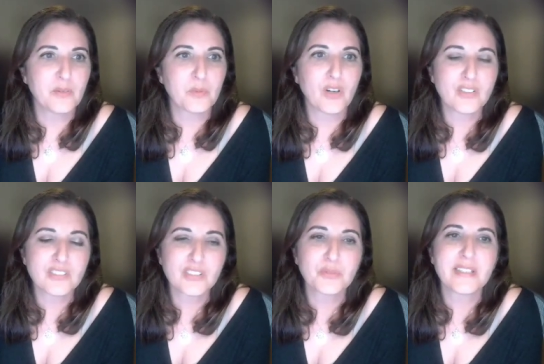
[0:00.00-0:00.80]
and we're
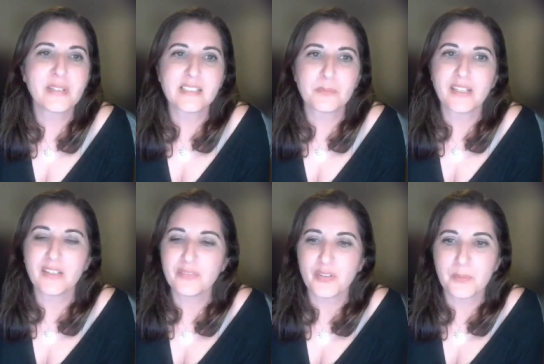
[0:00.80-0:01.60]
also raising
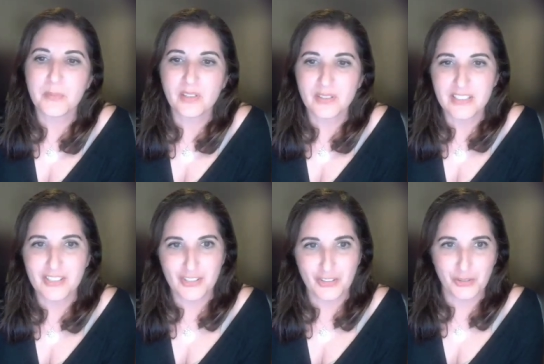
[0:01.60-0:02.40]
money for the Middle
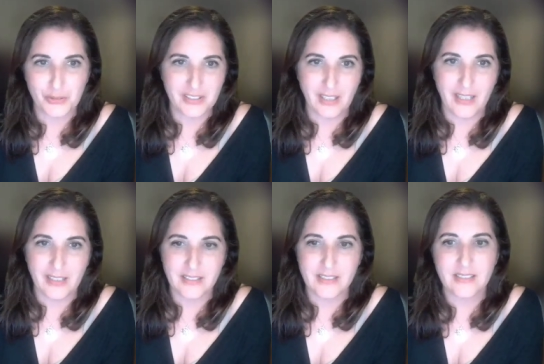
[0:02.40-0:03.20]
East Children
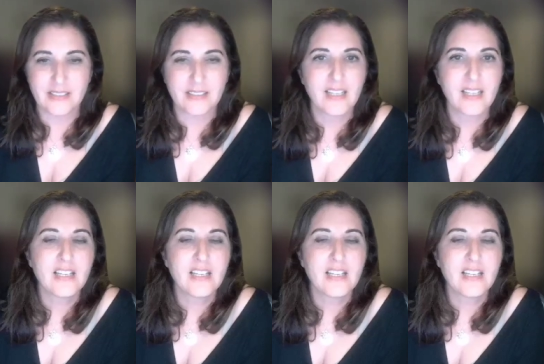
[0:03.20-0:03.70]
Alliance.